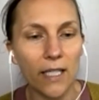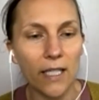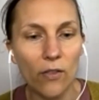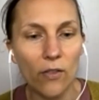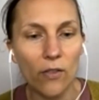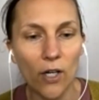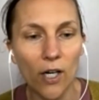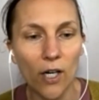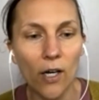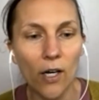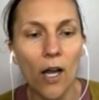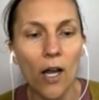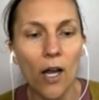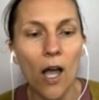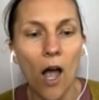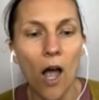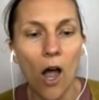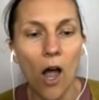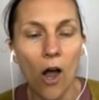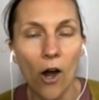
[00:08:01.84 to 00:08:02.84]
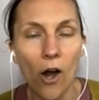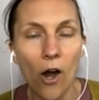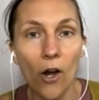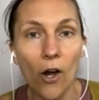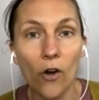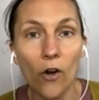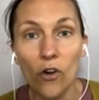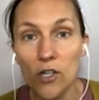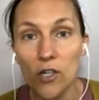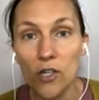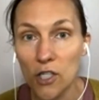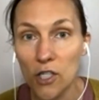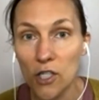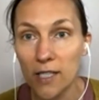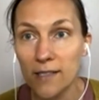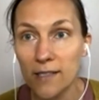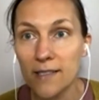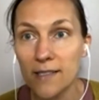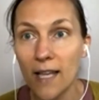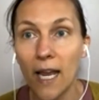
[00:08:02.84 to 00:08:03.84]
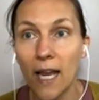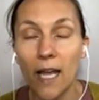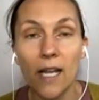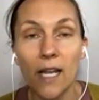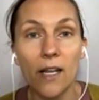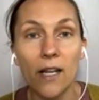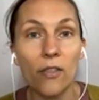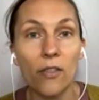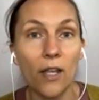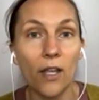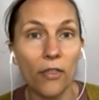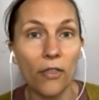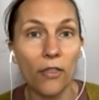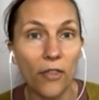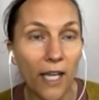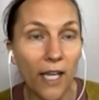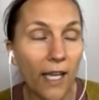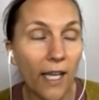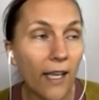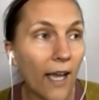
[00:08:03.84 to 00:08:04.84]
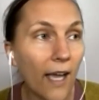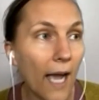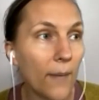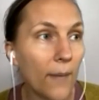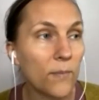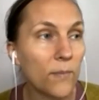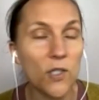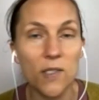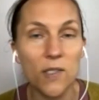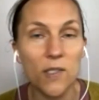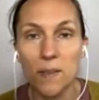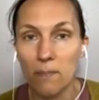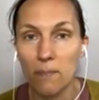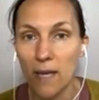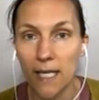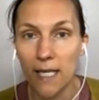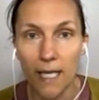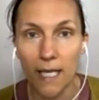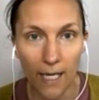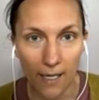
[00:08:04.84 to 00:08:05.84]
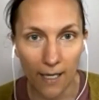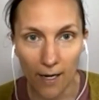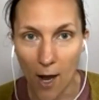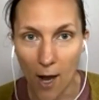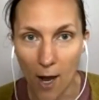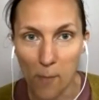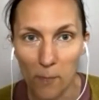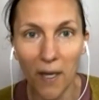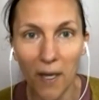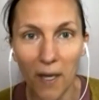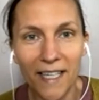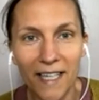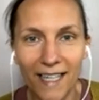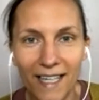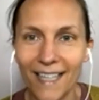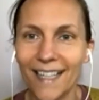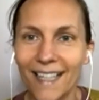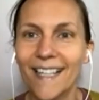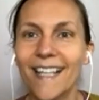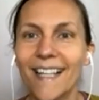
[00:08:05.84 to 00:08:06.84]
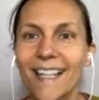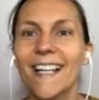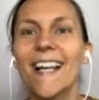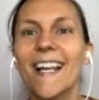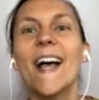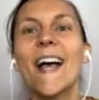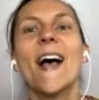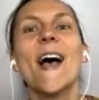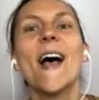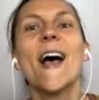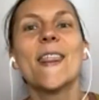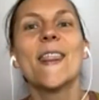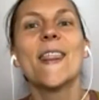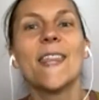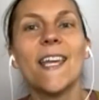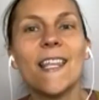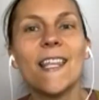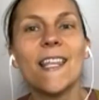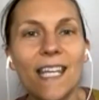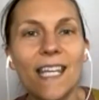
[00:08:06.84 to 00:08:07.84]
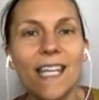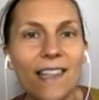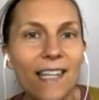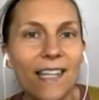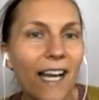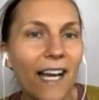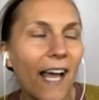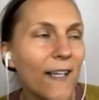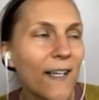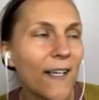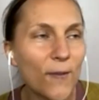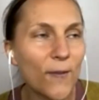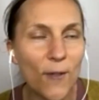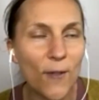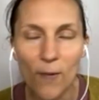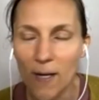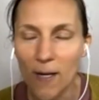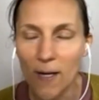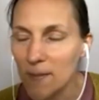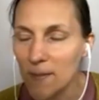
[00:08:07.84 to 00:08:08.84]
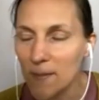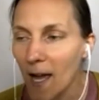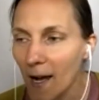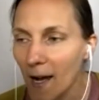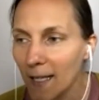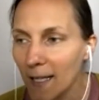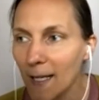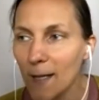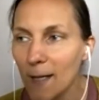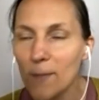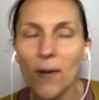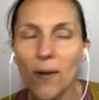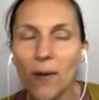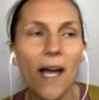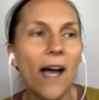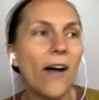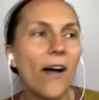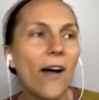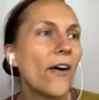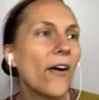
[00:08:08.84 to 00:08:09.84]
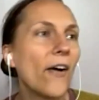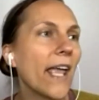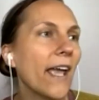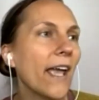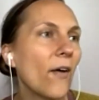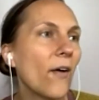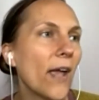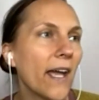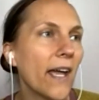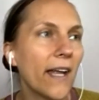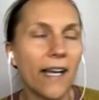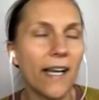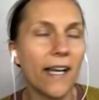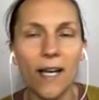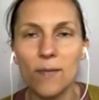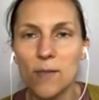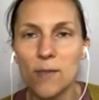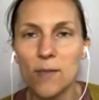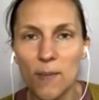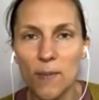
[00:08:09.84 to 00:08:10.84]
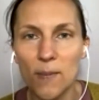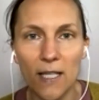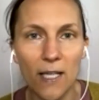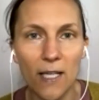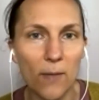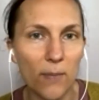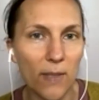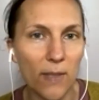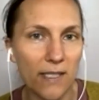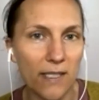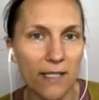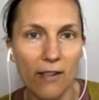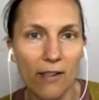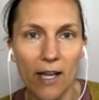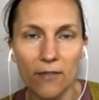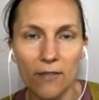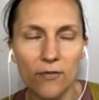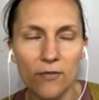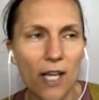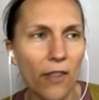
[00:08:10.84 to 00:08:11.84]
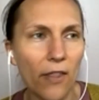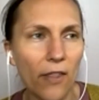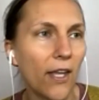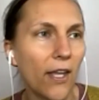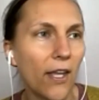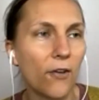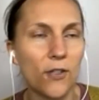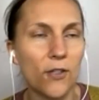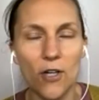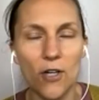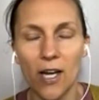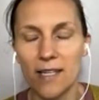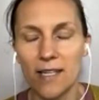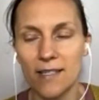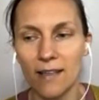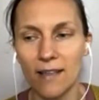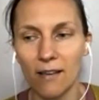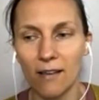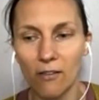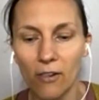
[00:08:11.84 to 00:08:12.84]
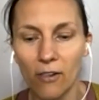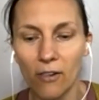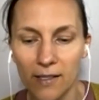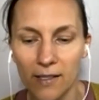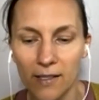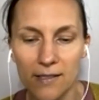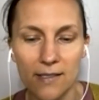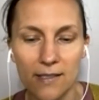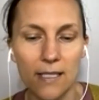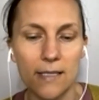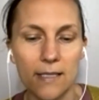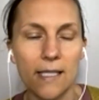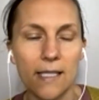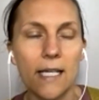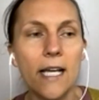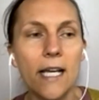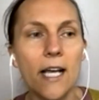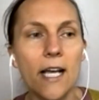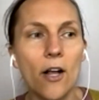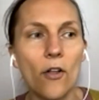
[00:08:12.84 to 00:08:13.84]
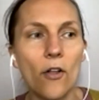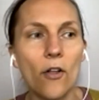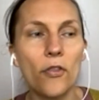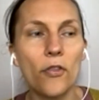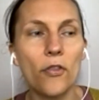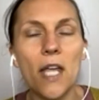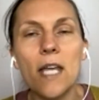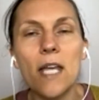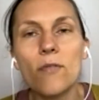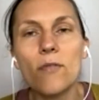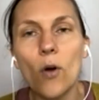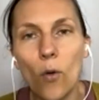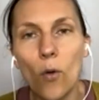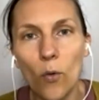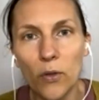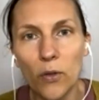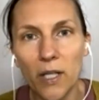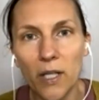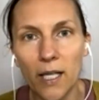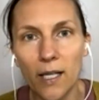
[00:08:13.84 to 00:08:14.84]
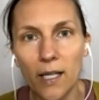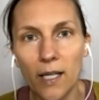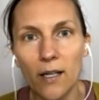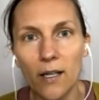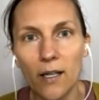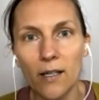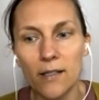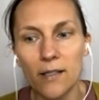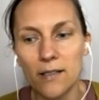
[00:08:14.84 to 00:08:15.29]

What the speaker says: either are Christians and they think I'm just making it up. They think that I don't know what I'm talking about and I'm just making a big deal out of nothing or trying to get clicks because they've only